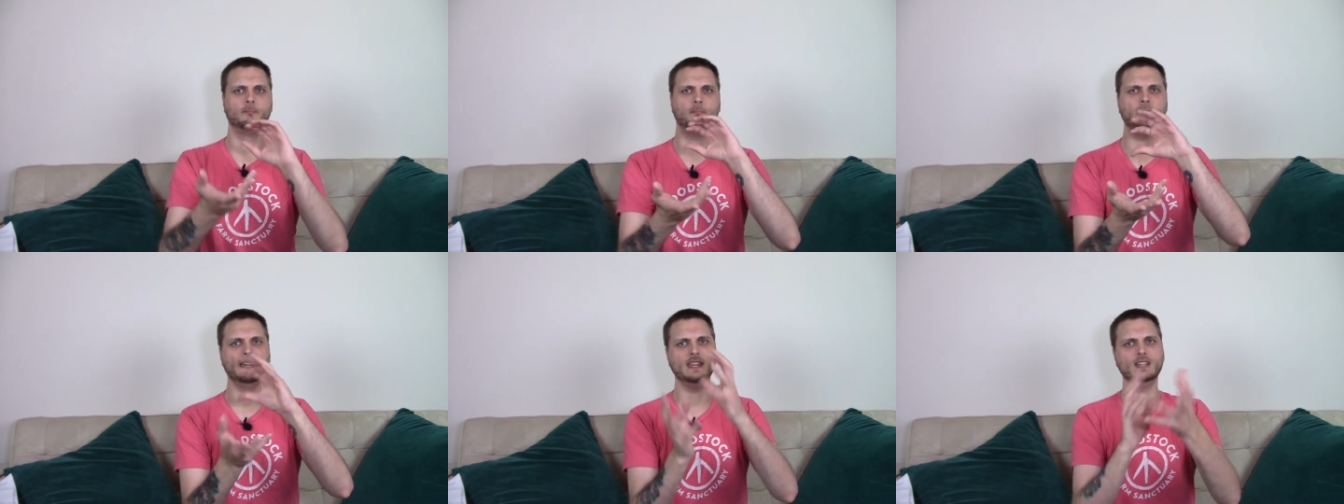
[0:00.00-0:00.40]

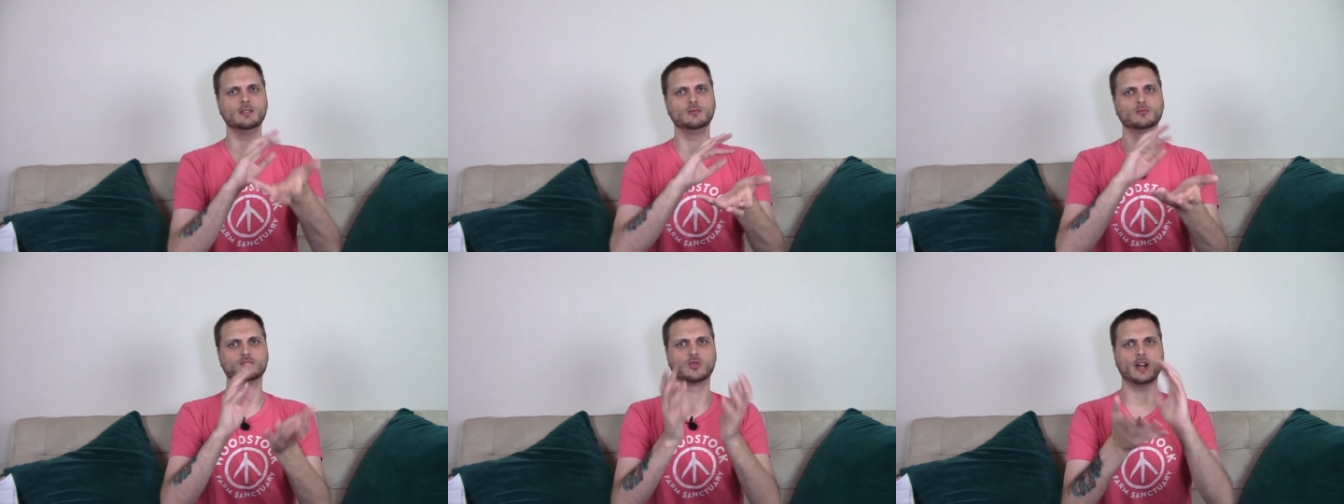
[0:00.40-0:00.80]

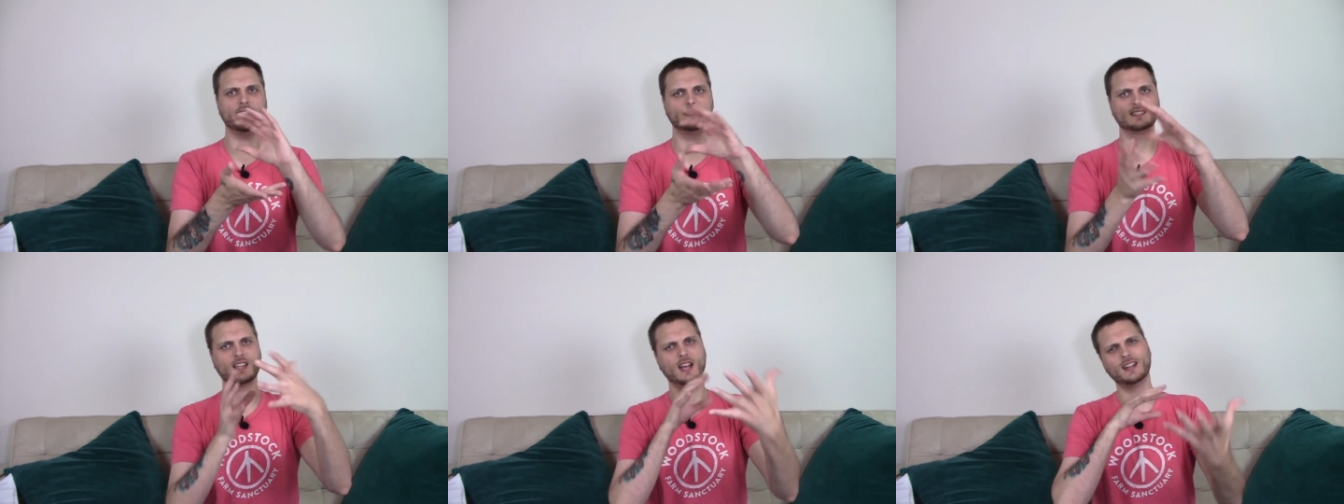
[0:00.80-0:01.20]
bean,
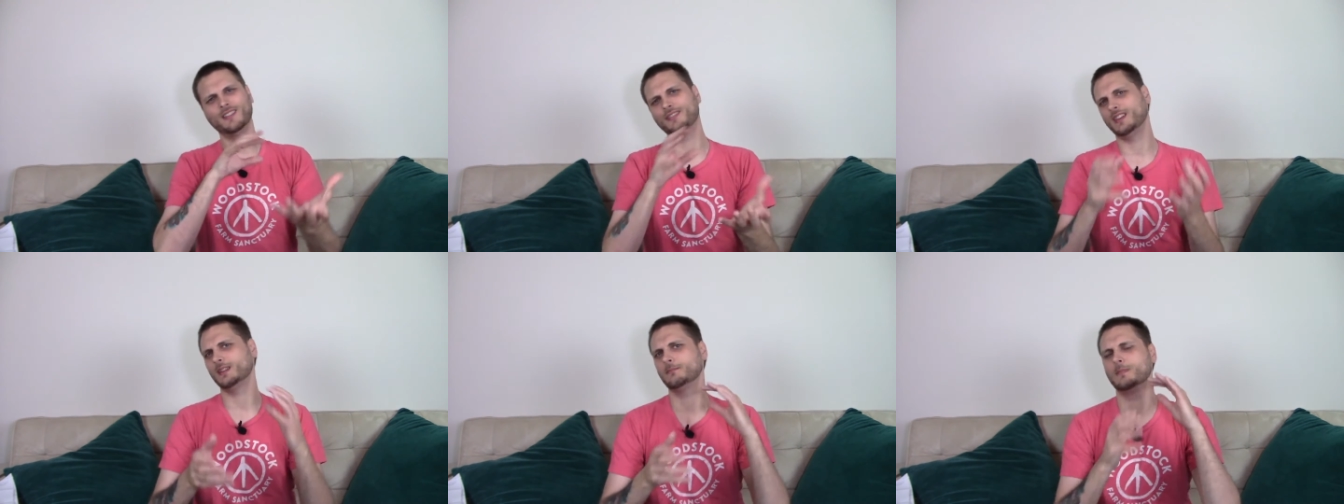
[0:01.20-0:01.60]
rice kind of
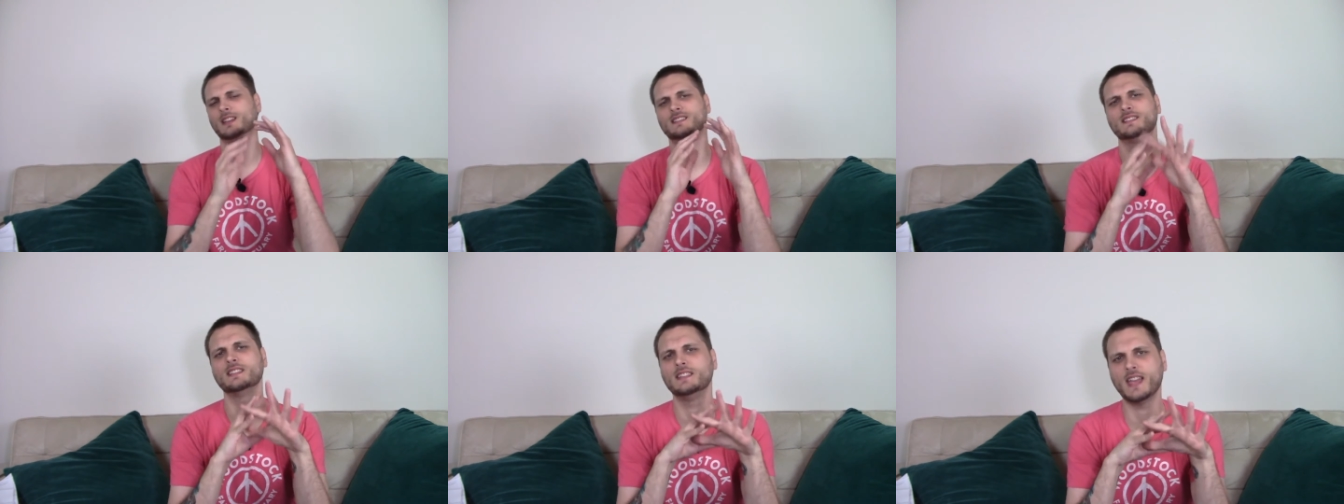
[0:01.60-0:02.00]
thing
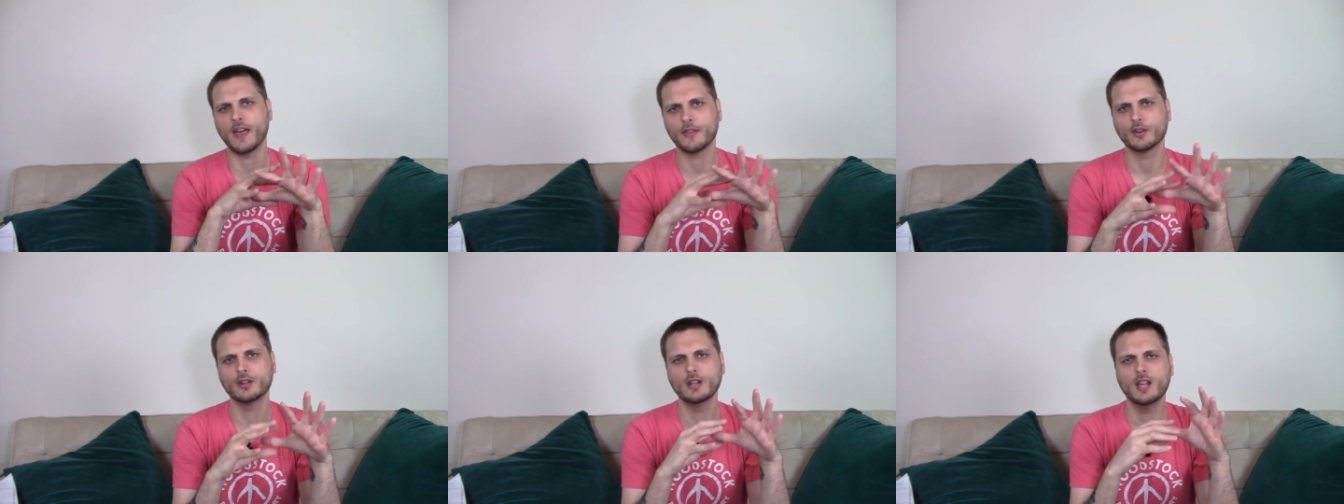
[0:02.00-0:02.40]
mixed
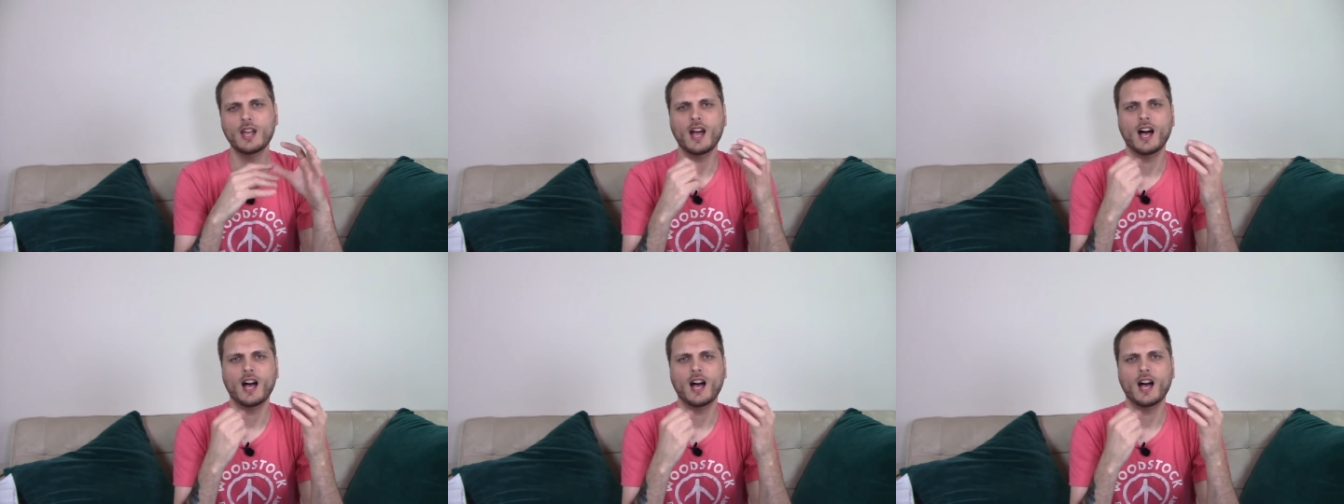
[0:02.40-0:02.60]
together.